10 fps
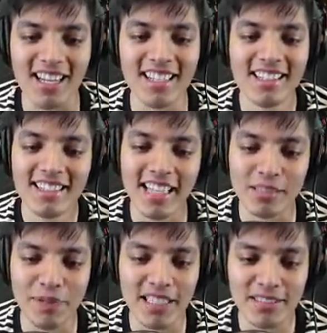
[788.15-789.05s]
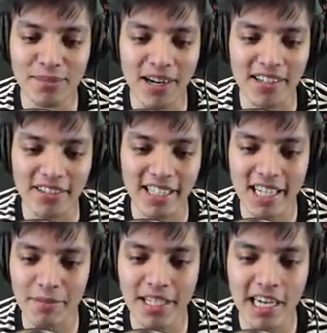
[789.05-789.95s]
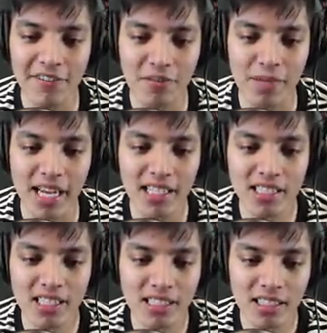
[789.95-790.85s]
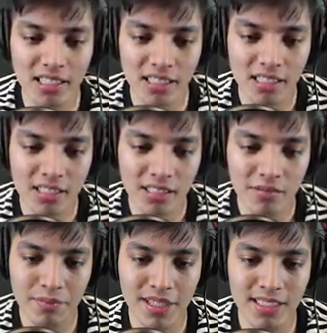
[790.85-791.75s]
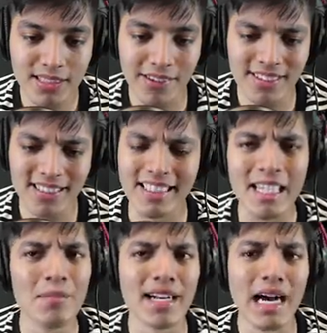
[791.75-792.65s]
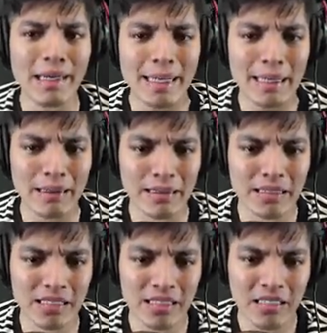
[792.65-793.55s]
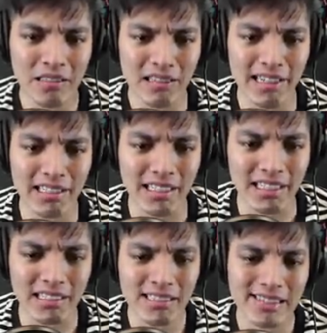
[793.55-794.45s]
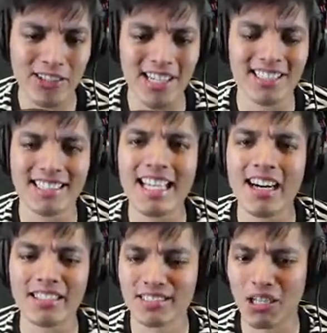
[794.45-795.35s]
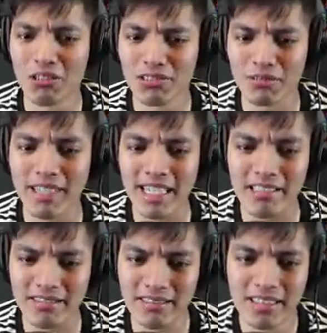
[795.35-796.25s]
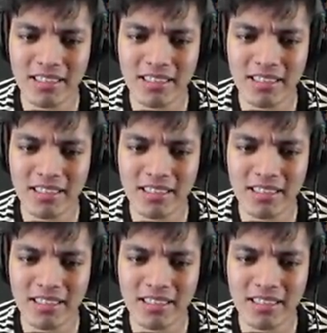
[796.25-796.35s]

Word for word: That's pretty smart. Okay, be careful, man. Because there is a demon out here lurking, trying to take our souls away.